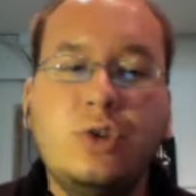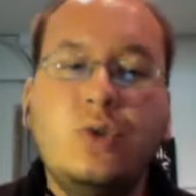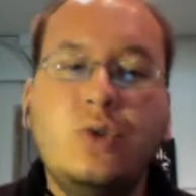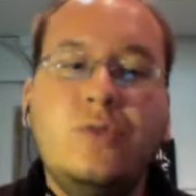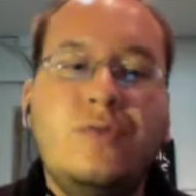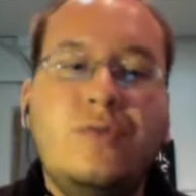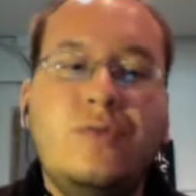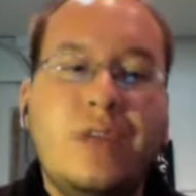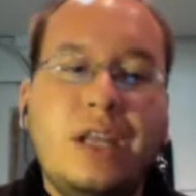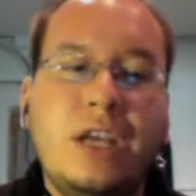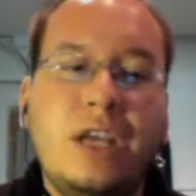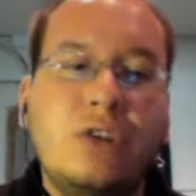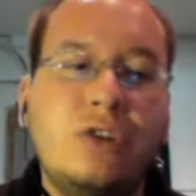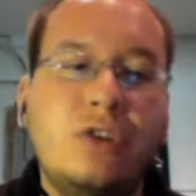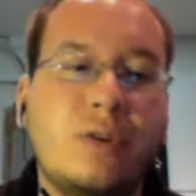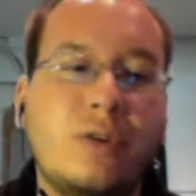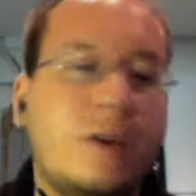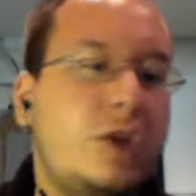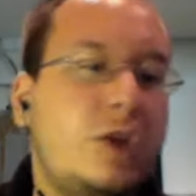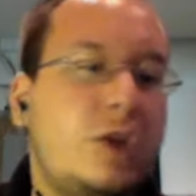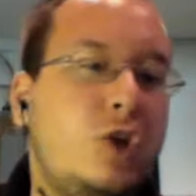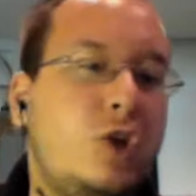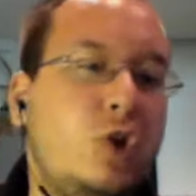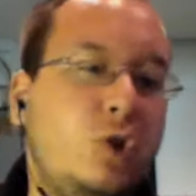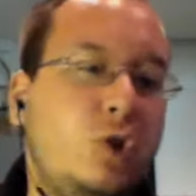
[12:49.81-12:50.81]
I also do
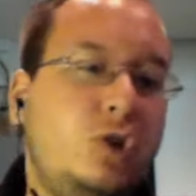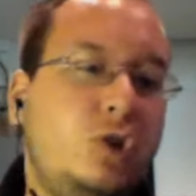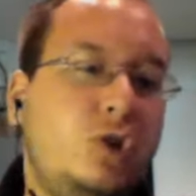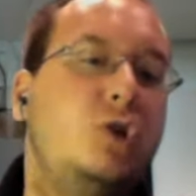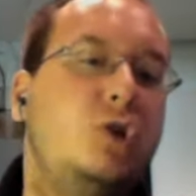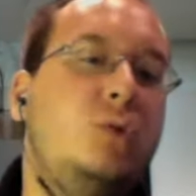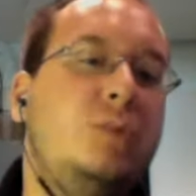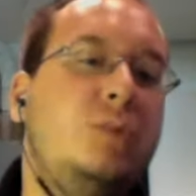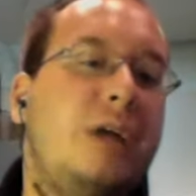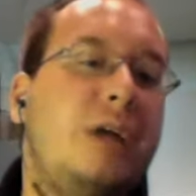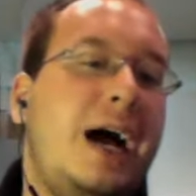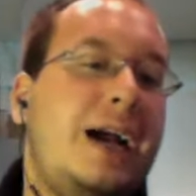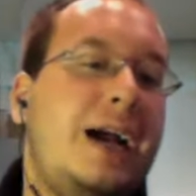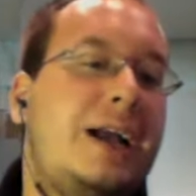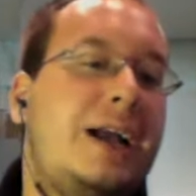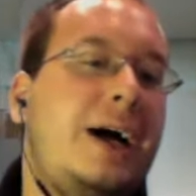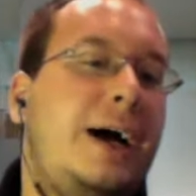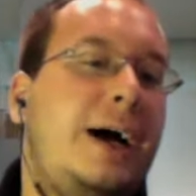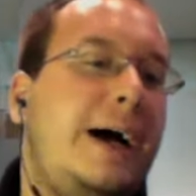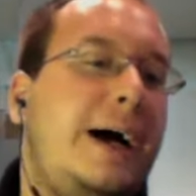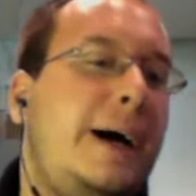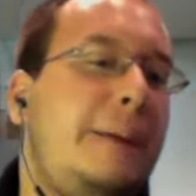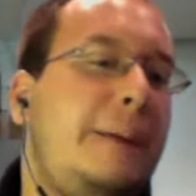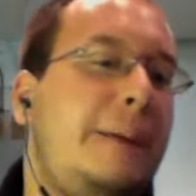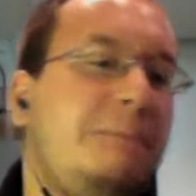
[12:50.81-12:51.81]
videos over at
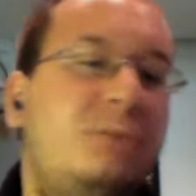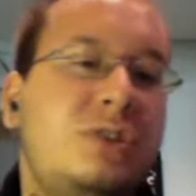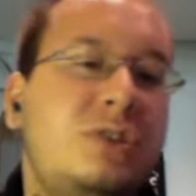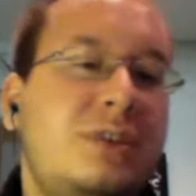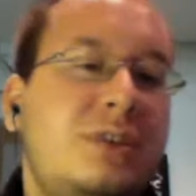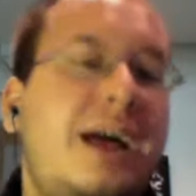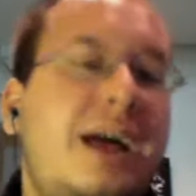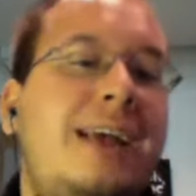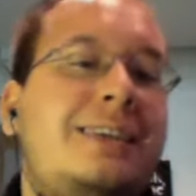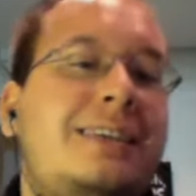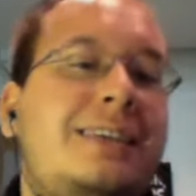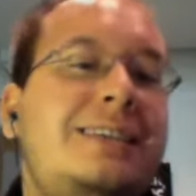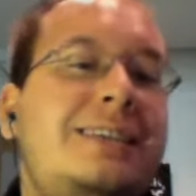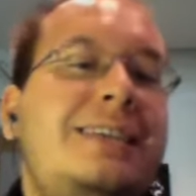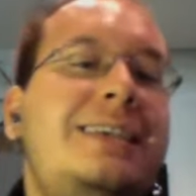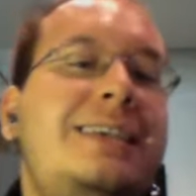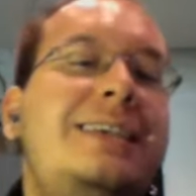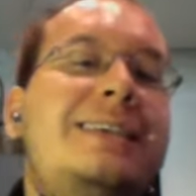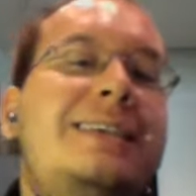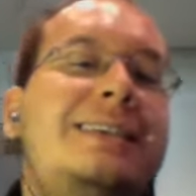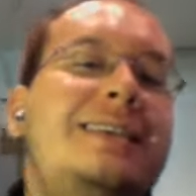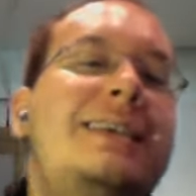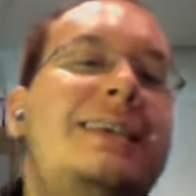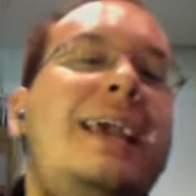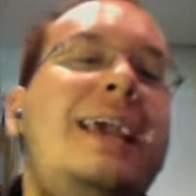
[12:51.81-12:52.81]
youtube.com
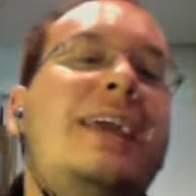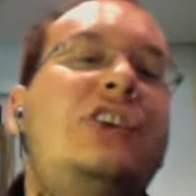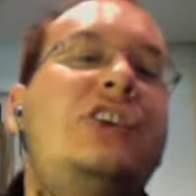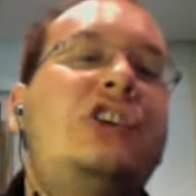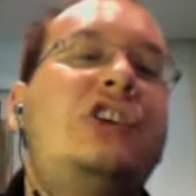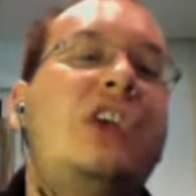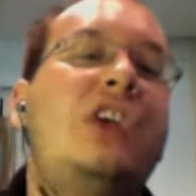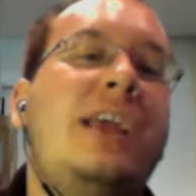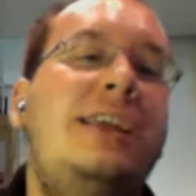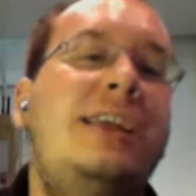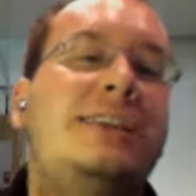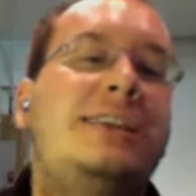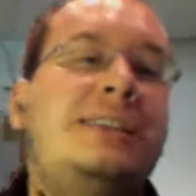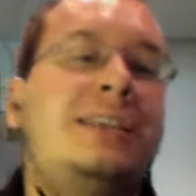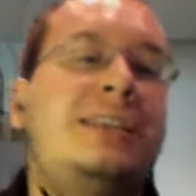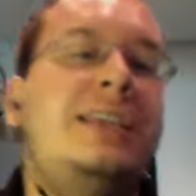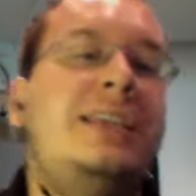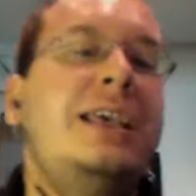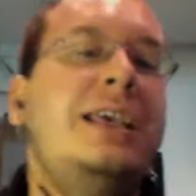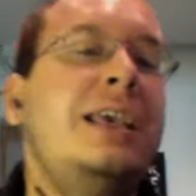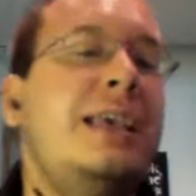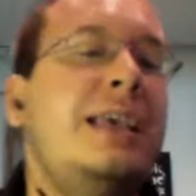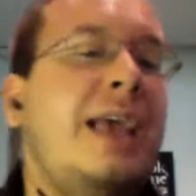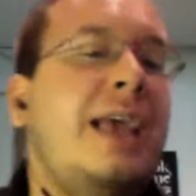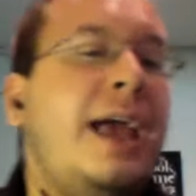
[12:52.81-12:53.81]
slash
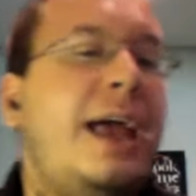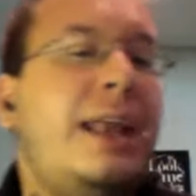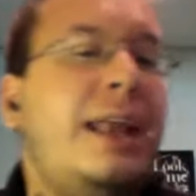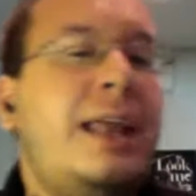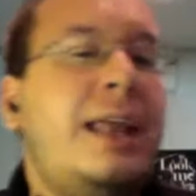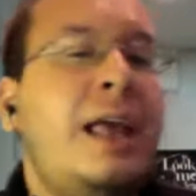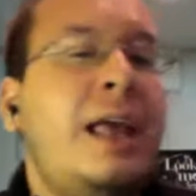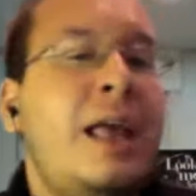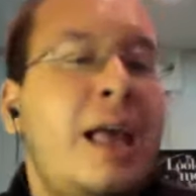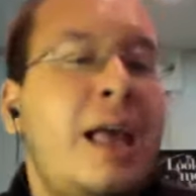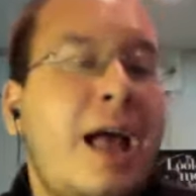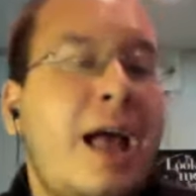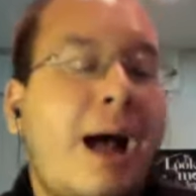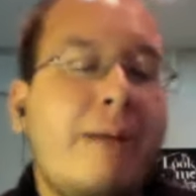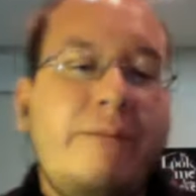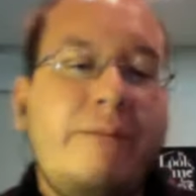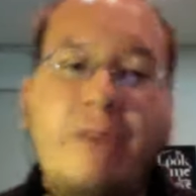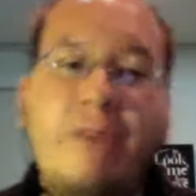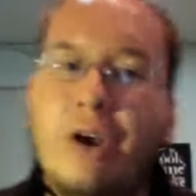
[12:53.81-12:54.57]
T-C-H-A-T-E-N.